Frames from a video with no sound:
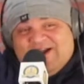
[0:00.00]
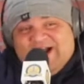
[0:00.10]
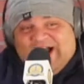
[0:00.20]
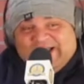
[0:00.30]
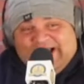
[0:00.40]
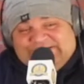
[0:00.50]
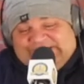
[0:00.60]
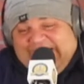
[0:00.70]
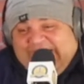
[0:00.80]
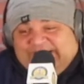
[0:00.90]
I
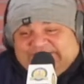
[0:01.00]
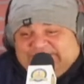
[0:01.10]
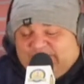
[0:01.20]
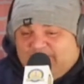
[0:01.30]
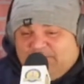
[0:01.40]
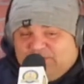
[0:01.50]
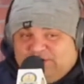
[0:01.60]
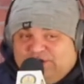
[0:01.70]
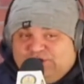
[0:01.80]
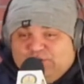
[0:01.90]
said this is what we're looking
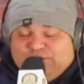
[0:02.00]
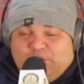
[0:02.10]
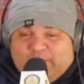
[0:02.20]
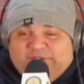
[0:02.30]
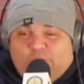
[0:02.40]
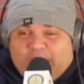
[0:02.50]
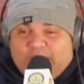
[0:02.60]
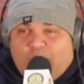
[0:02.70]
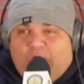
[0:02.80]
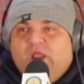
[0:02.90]
to do in
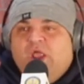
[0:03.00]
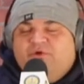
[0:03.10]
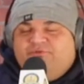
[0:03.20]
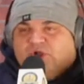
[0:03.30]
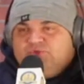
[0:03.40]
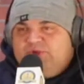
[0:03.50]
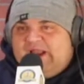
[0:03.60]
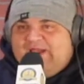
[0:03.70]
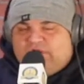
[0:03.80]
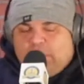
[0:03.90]
2021. Folks, we're going to
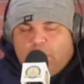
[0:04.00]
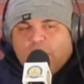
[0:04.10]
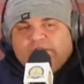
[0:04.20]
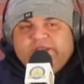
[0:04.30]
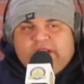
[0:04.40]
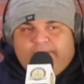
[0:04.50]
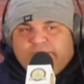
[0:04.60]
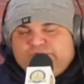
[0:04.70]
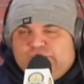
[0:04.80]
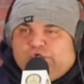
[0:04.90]
have a call-in number
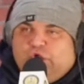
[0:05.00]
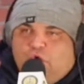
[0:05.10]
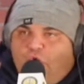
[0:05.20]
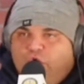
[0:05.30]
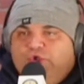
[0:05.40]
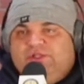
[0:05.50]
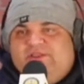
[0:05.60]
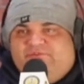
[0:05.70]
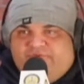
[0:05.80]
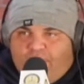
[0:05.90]
so you can call. You can
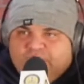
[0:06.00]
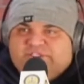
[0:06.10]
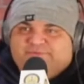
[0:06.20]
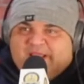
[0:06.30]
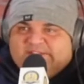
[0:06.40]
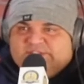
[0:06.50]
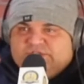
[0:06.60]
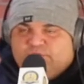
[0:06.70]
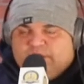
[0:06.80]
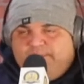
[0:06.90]
leave a voice message.
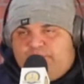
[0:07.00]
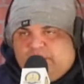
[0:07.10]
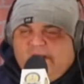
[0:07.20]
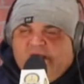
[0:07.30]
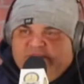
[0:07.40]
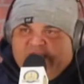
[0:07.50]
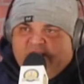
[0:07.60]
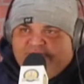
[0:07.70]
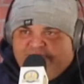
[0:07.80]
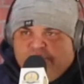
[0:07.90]
We're going to put them on the air
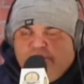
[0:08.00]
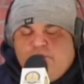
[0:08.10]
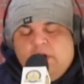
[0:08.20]
for you.